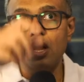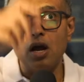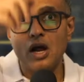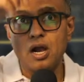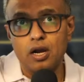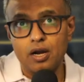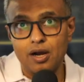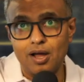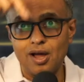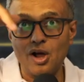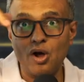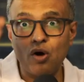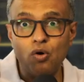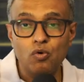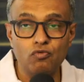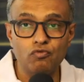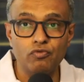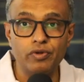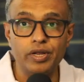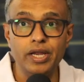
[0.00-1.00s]
and
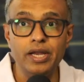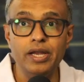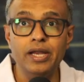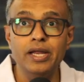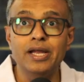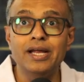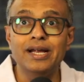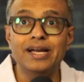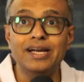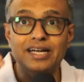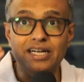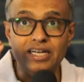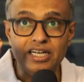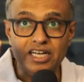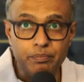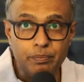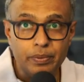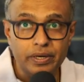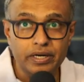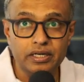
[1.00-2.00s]
how we
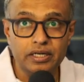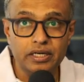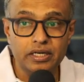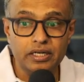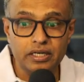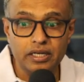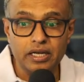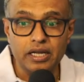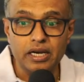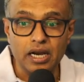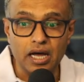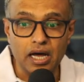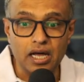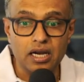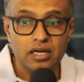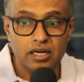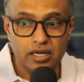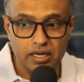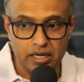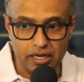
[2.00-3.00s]
depict it in our
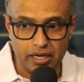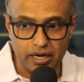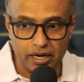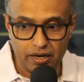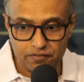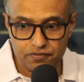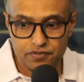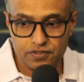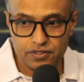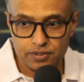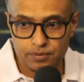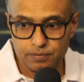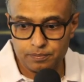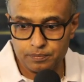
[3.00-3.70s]
graphs.